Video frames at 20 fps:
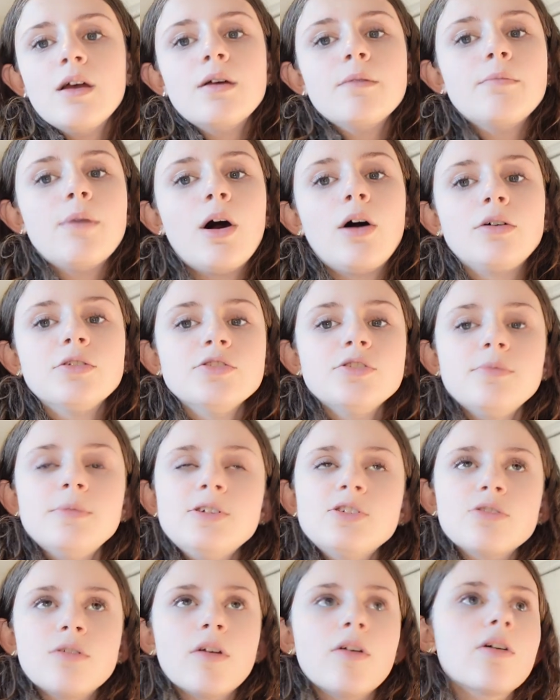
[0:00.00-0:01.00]
But I'll also be
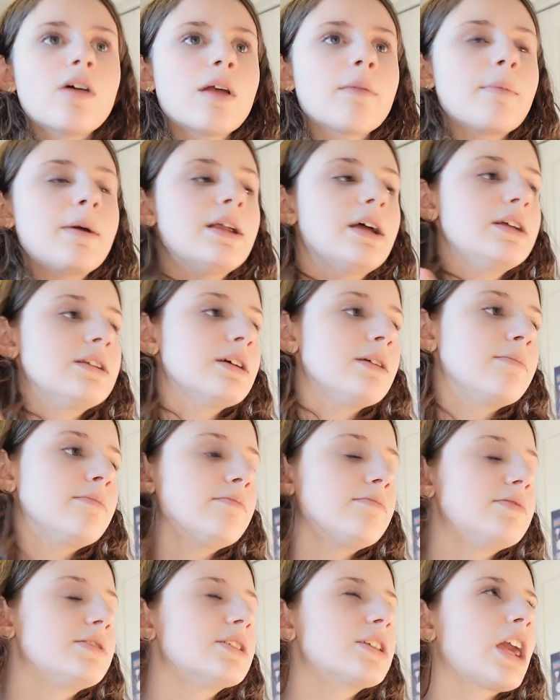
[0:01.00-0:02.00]
showing you like my
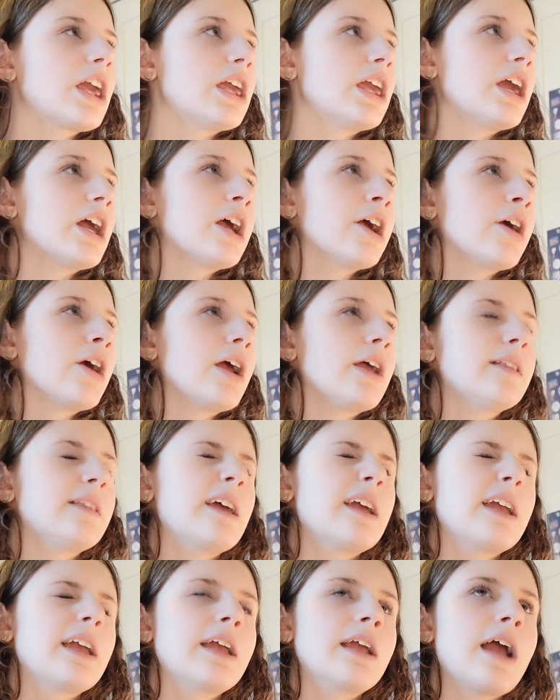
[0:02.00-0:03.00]
nighttime skincare and
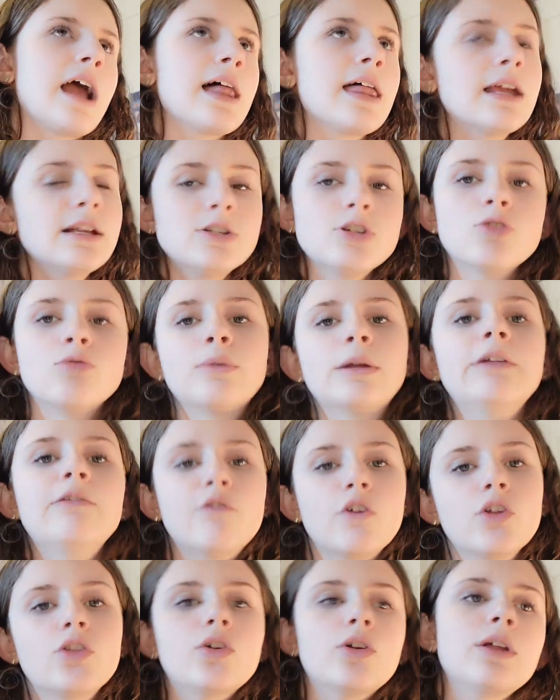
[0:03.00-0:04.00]
like I like to read
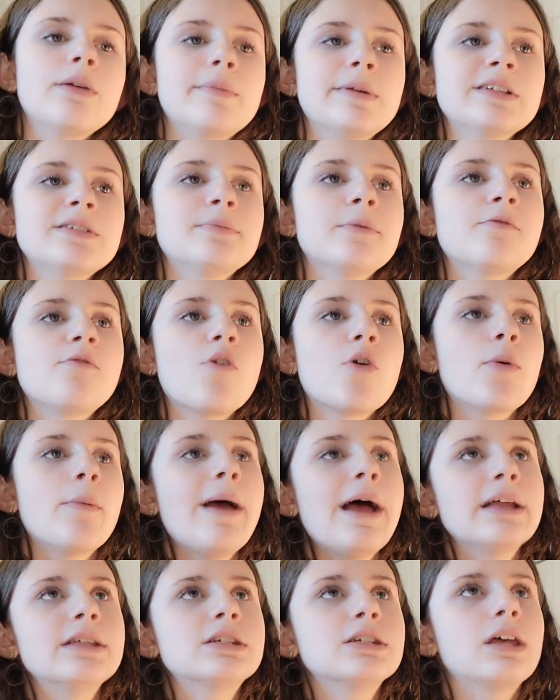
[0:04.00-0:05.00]
for 30 minutes before
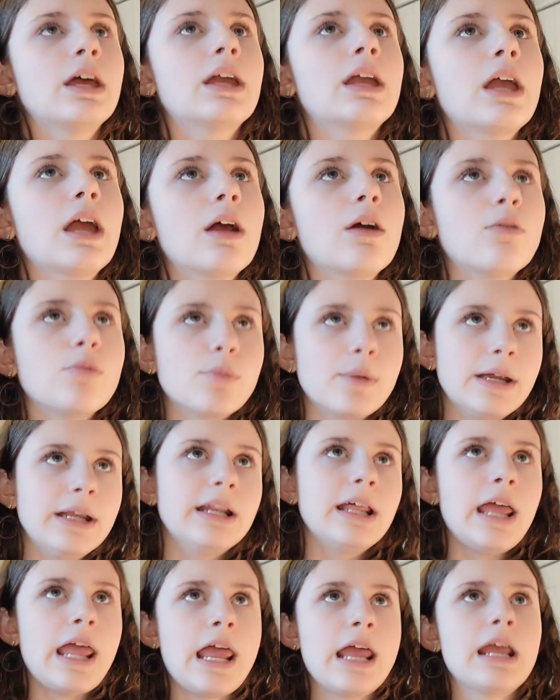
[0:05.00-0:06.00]
bed. So like
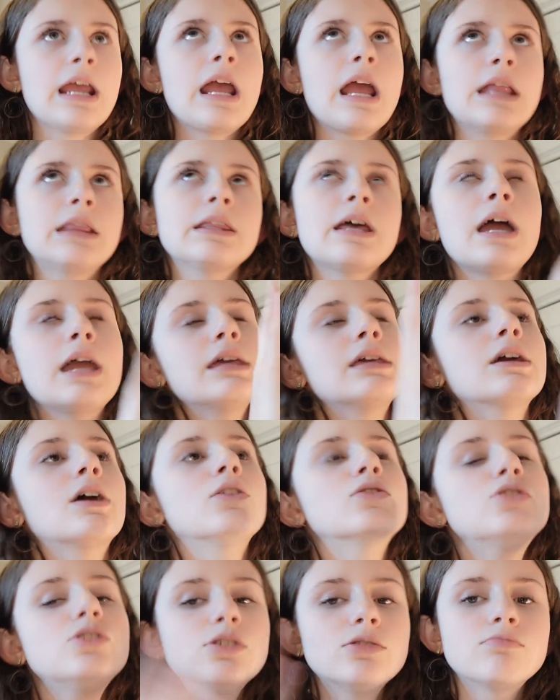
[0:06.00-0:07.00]
reading and like
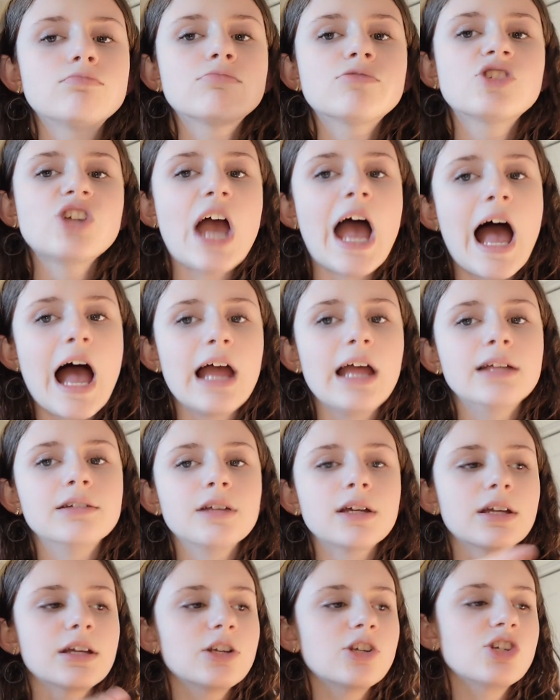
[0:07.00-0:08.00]
I'll just chat and
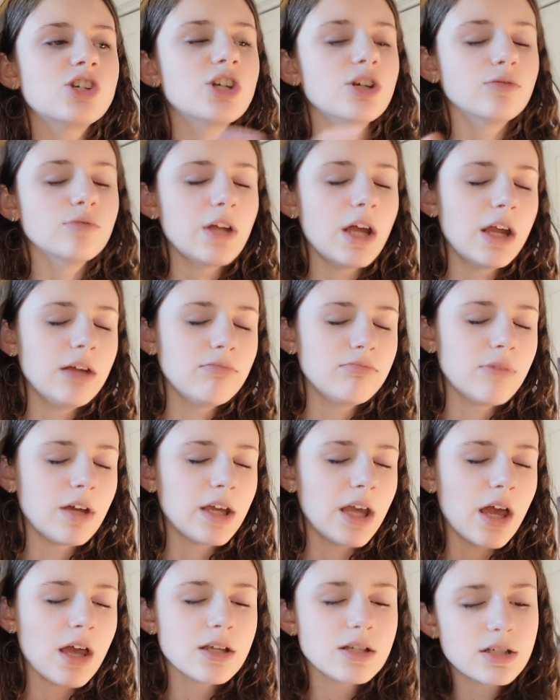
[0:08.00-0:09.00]
like a chill night, I
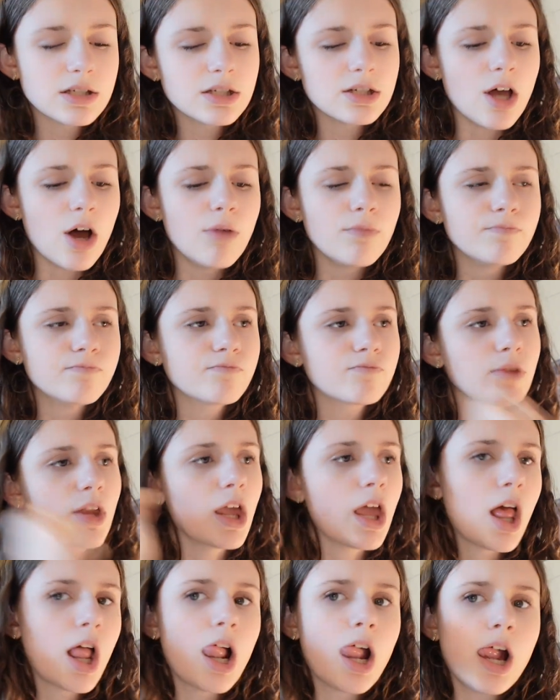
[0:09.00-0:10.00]
guess. So
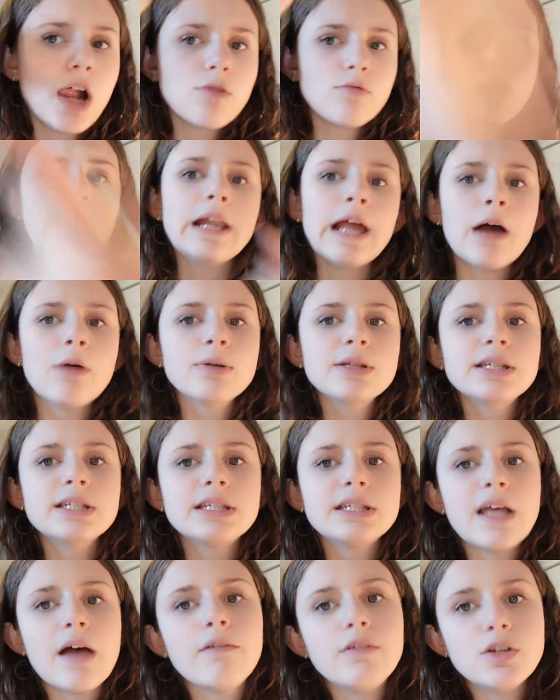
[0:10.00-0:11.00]
right now
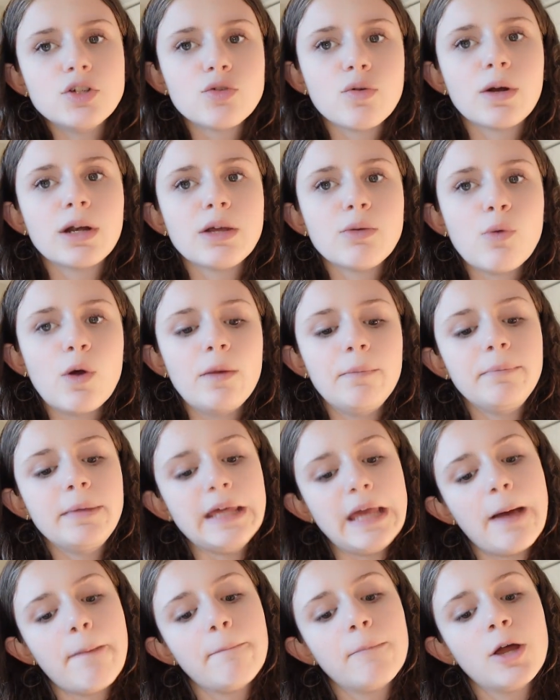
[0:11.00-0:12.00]
it's 7:21
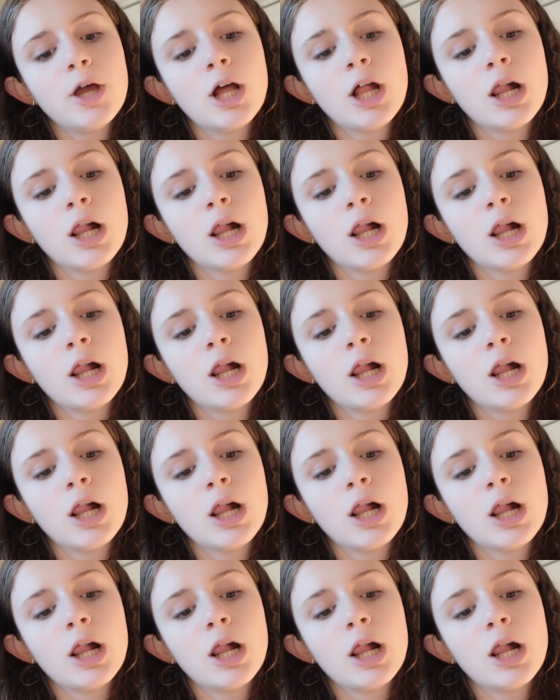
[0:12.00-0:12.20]
p.m.